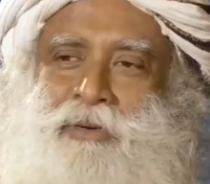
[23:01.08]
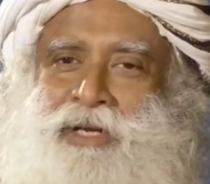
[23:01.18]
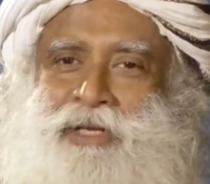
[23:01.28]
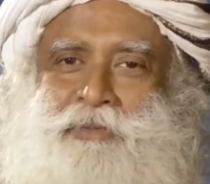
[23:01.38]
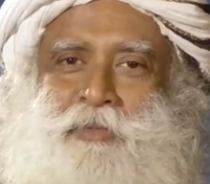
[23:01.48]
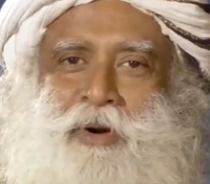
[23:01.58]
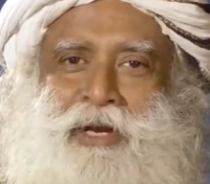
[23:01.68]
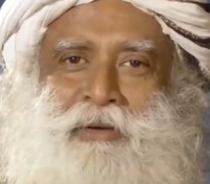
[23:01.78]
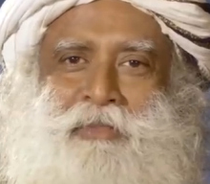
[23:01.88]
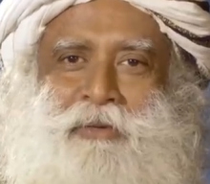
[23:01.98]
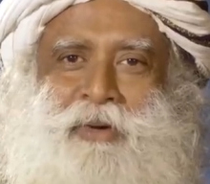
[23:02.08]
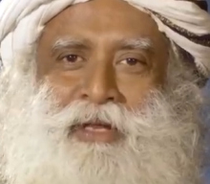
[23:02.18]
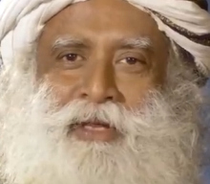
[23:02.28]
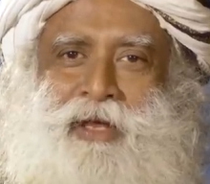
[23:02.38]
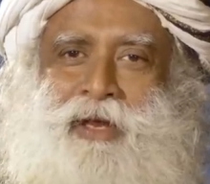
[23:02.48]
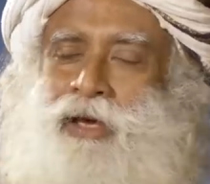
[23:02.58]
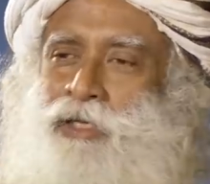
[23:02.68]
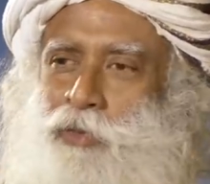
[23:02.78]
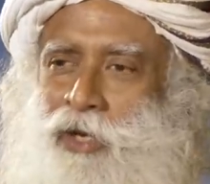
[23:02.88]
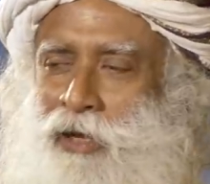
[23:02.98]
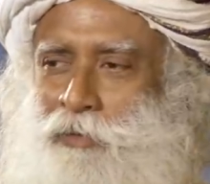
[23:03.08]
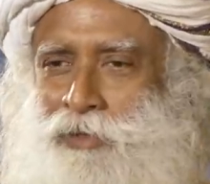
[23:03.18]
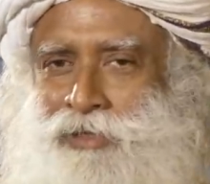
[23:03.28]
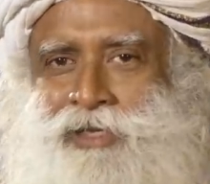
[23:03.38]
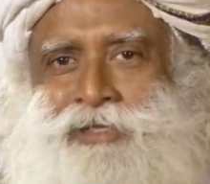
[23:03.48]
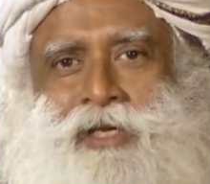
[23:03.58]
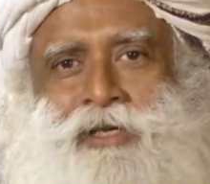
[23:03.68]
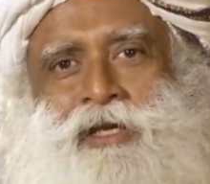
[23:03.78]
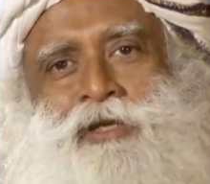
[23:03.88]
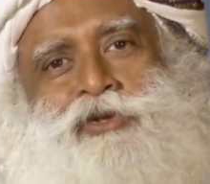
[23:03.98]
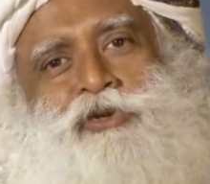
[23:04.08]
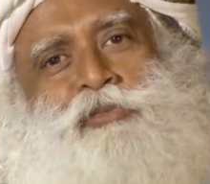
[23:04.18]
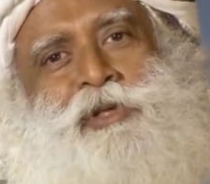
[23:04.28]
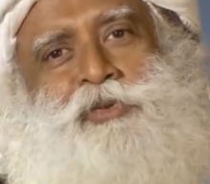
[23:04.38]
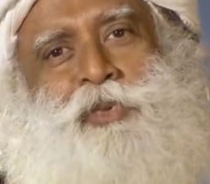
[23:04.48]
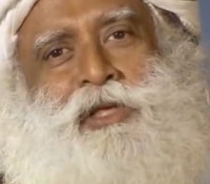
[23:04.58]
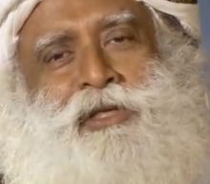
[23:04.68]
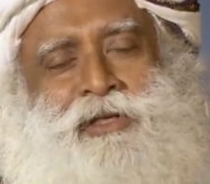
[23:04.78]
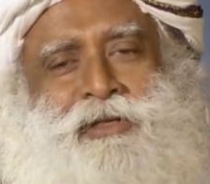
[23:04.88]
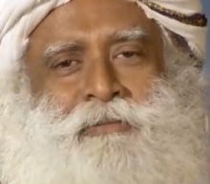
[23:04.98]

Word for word: only a small number were there. I asked, what happened? They said, too much wind.